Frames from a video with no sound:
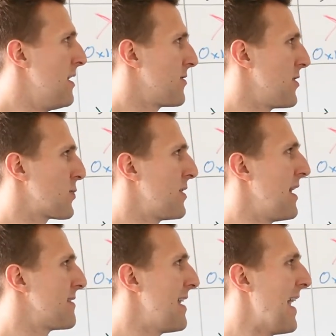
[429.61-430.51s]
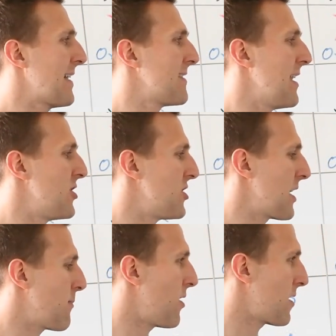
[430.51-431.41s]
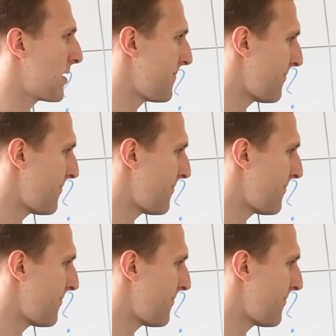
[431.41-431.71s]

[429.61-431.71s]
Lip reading: So this one has an X and a check mark.